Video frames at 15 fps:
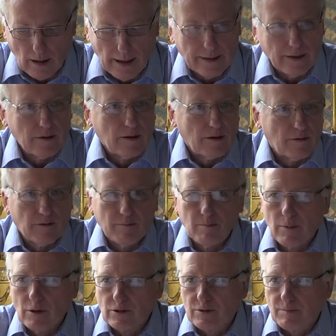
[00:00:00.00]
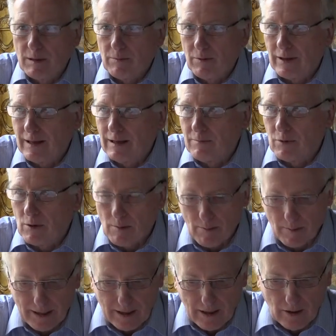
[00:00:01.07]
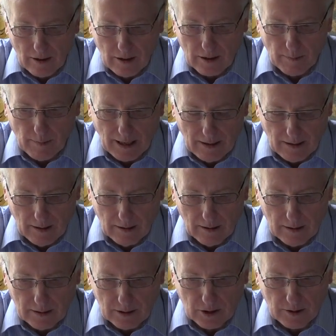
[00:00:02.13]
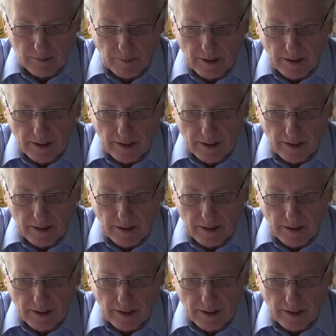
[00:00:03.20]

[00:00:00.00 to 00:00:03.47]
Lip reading: I know that most people here probably know a lot about Lawrence,